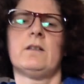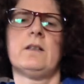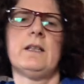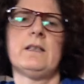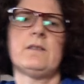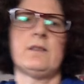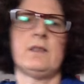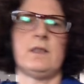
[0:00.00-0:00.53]

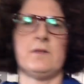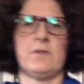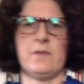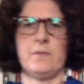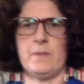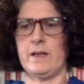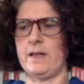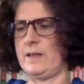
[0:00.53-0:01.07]
let's see if
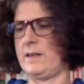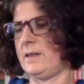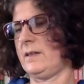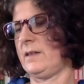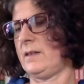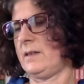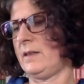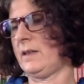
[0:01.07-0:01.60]
my
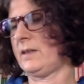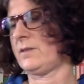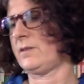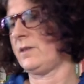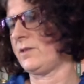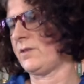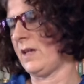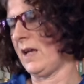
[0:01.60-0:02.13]

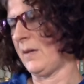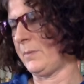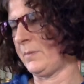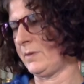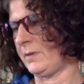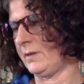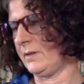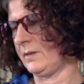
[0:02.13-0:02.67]
X-Stitch app
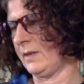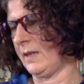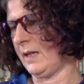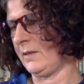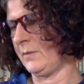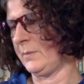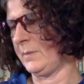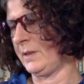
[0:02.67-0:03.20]

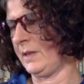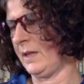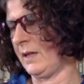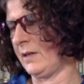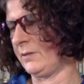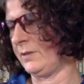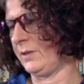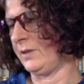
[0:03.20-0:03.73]
helped me
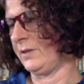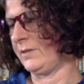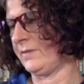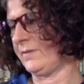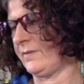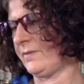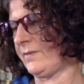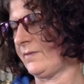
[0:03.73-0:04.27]
out here.
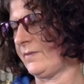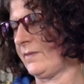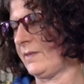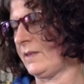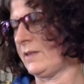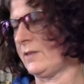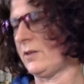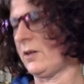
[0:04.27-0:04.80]

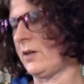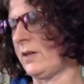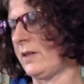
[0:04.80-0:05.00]
Sorry,